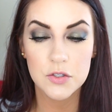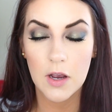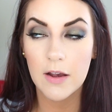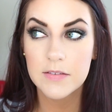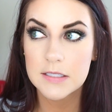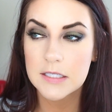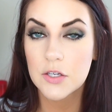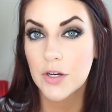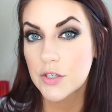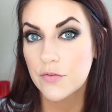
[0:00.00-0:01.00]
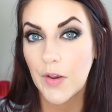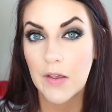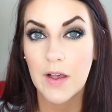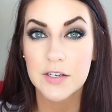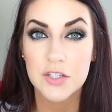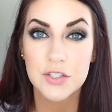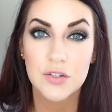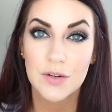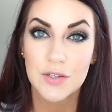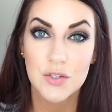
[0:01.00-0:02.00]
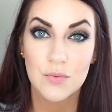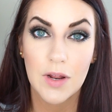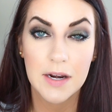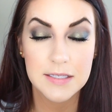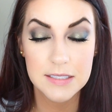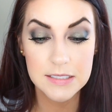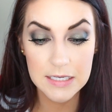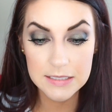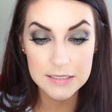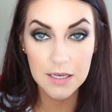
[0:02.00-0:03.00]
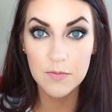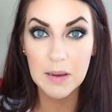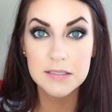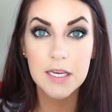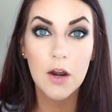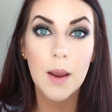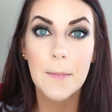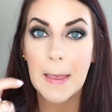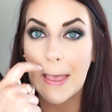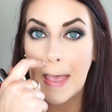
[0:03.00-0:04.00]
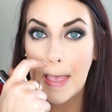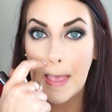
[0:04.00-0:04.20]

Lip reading: So obviously you can do fake lashes, you can do not as intense of mascara, but